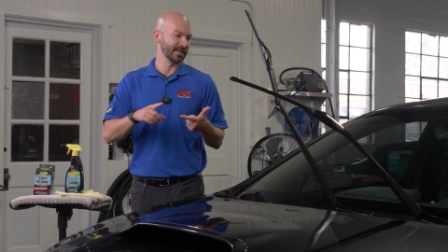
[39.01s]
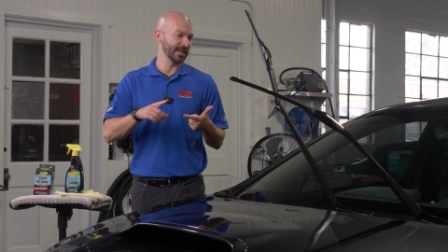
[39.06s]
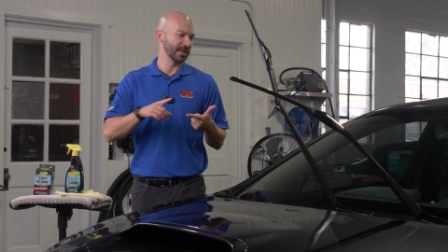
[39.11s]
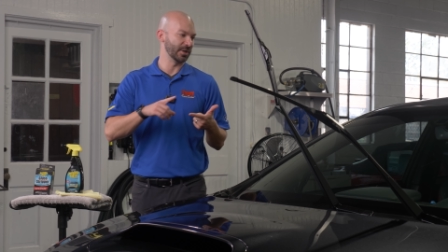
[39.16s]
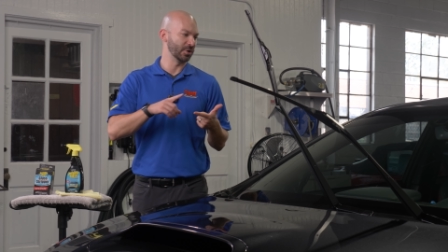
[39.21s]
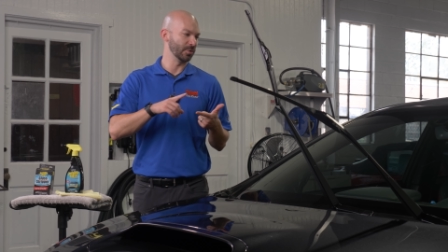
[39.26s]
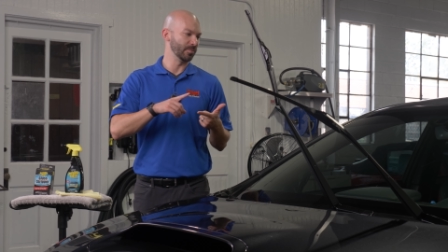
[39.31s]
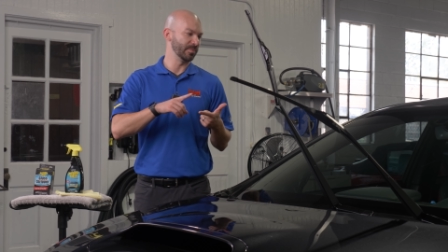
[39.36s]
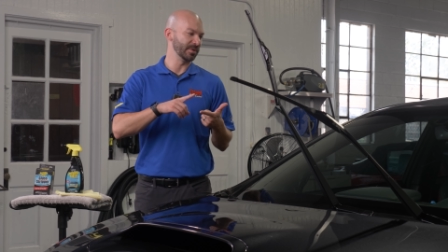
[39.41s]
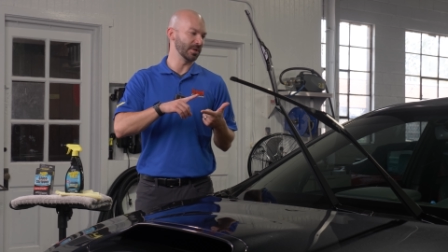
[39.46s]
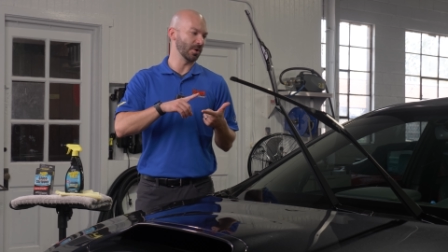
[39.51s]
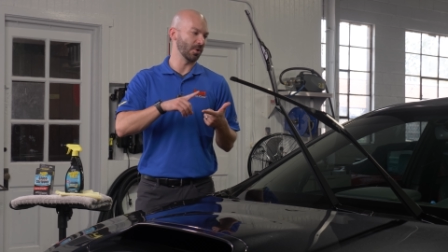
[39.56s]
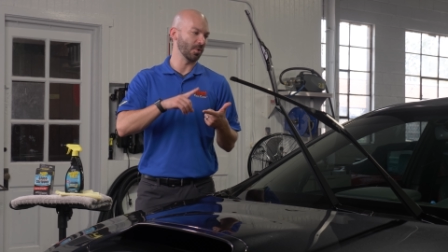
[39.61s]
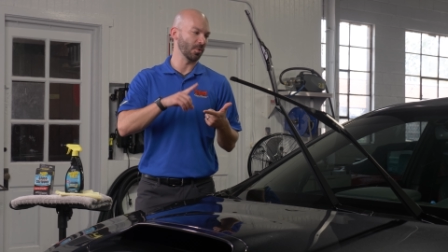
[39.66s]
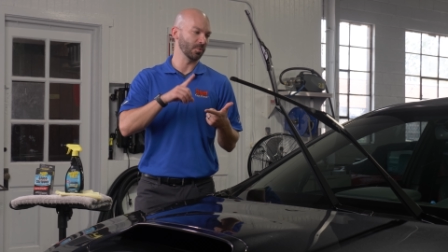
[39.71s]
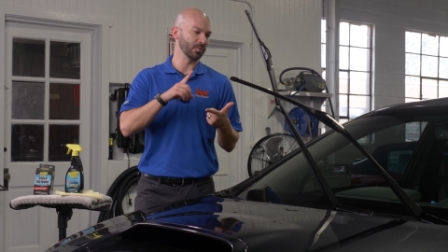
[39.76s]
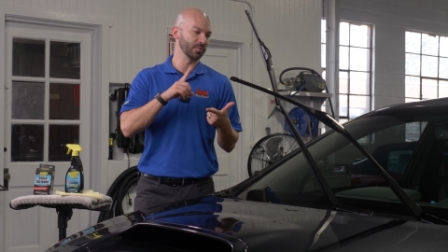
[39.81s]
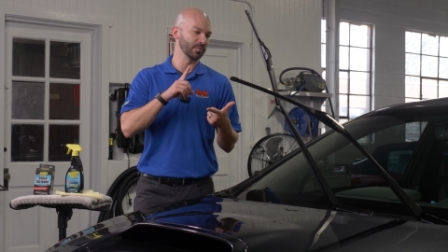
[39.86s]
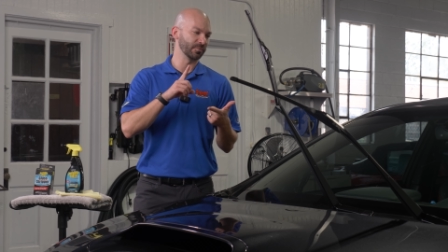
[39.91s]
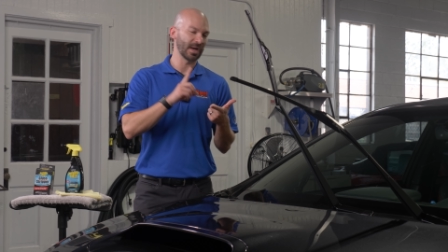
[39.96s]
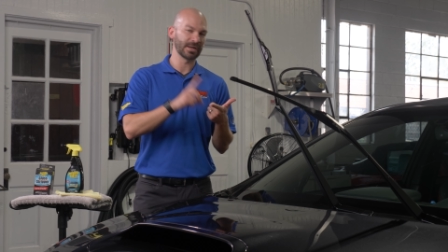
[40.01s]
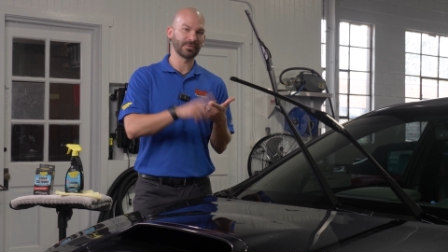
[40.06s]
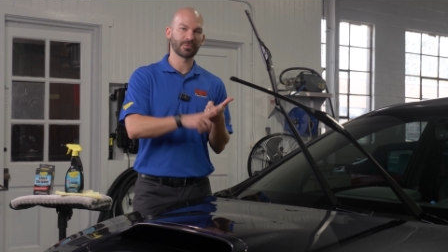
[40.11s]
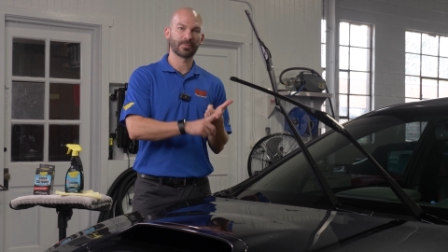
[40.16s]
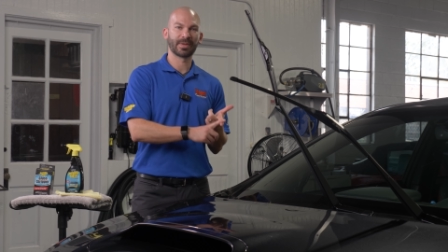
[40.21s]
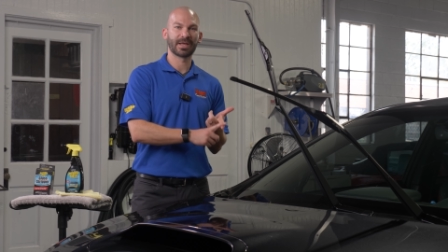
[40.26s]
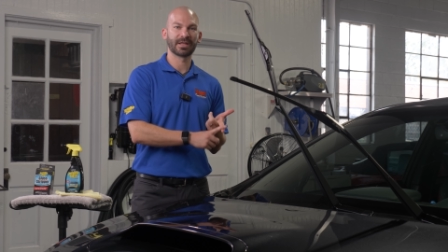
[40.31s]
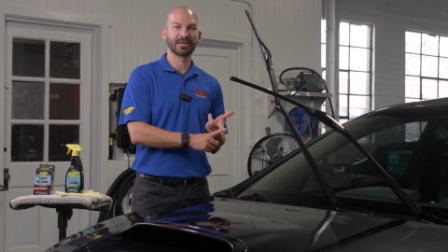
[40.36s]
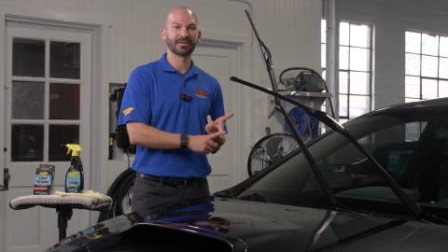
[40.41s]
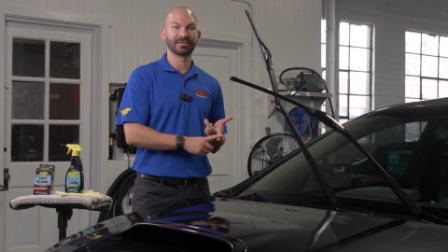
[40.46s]
it could be old rain
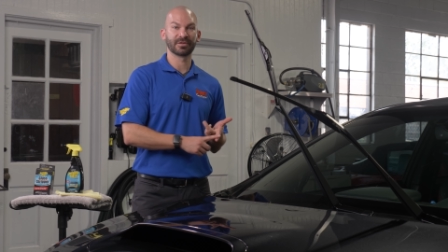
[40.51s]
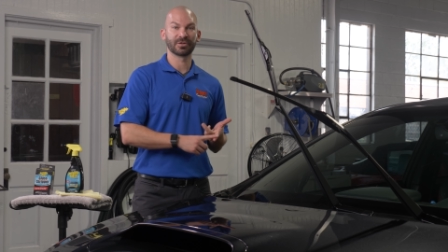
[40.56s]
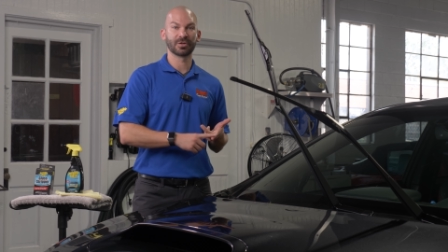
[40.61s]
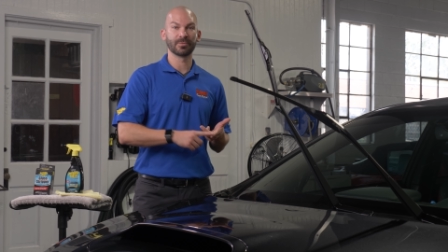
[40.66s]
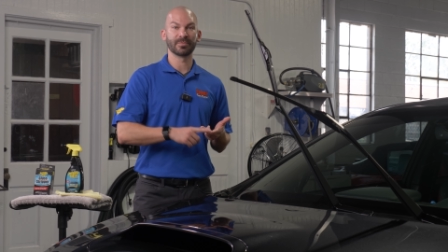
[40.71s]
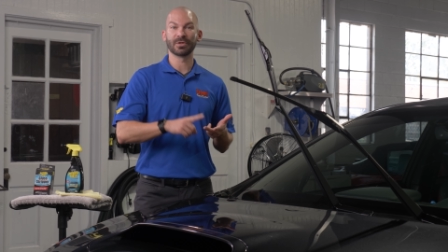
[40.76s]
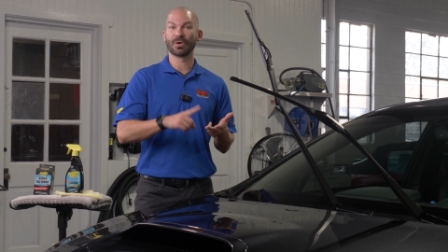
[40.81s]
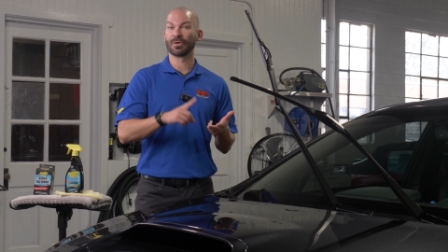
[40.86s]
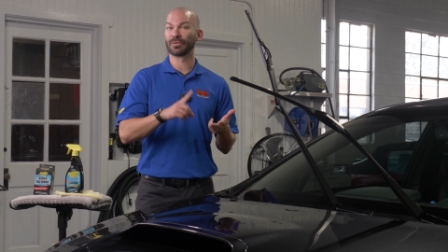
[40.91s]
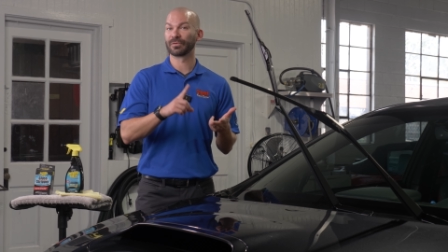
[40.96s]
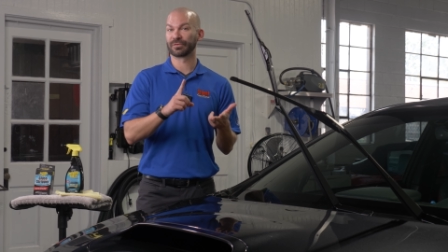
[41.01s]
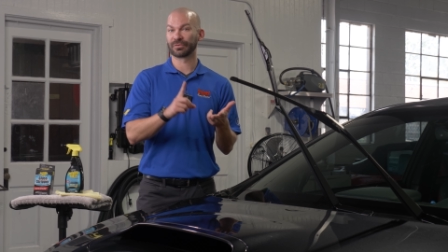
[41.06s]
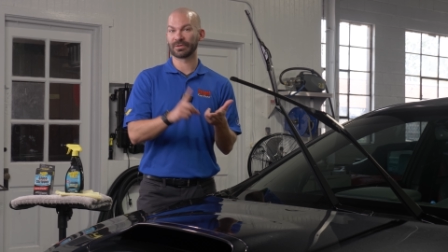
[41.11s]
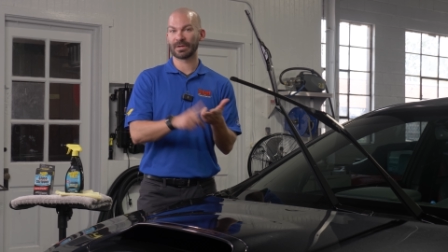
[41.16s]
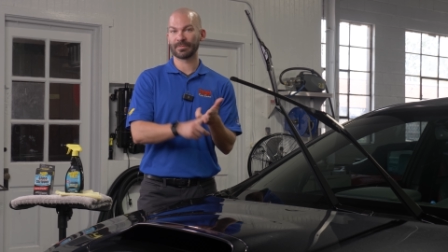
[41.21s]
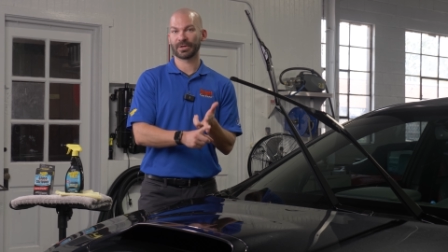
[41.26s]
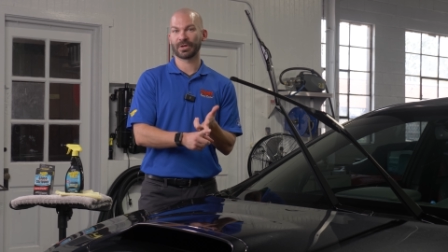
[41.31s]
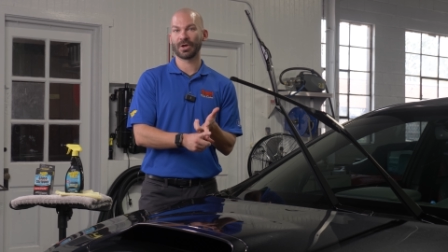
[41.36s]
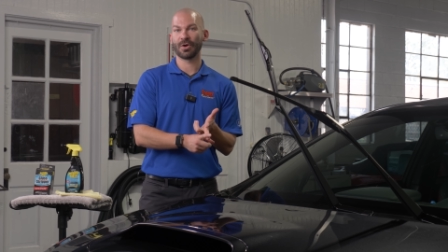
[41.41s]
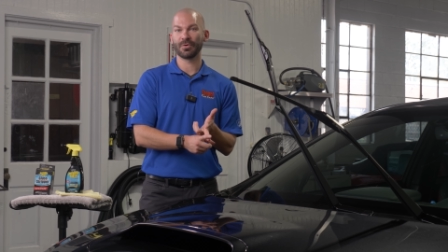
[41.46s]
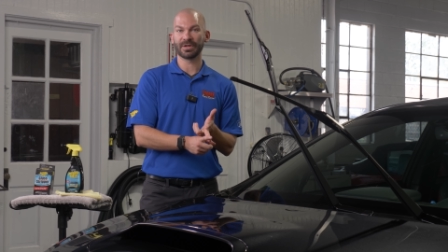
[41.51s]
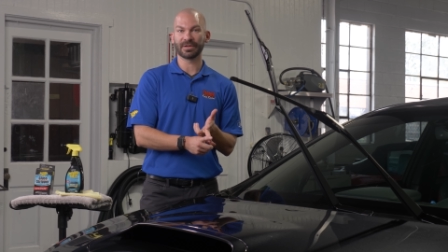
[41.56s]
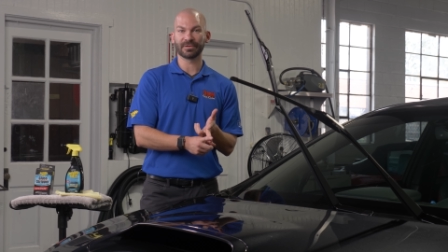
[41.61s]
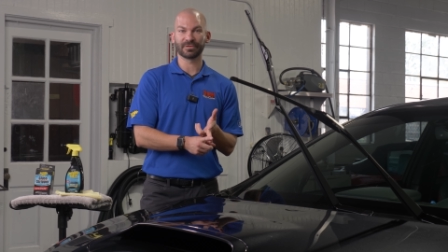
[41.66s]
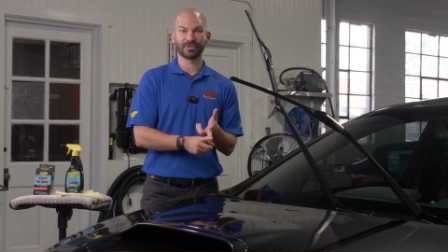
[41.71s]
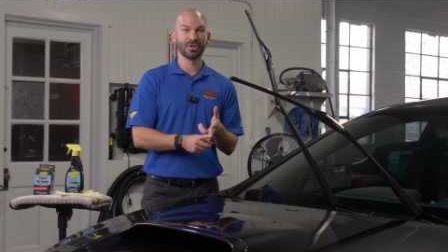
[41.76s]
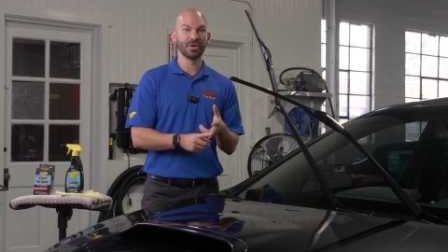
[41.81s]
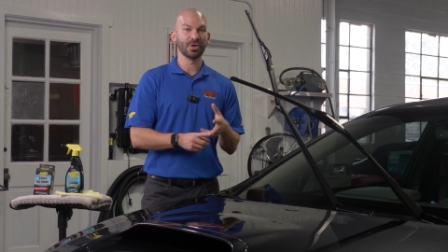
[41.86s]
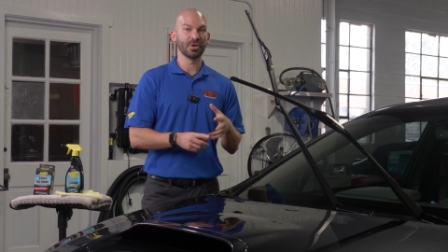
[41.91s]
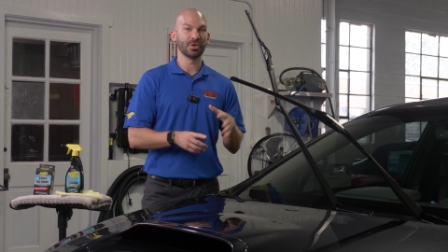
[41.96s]
repellents, it could be old ceramic
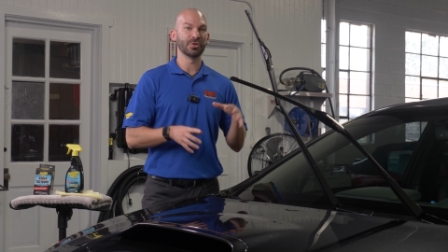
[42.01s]
coatings.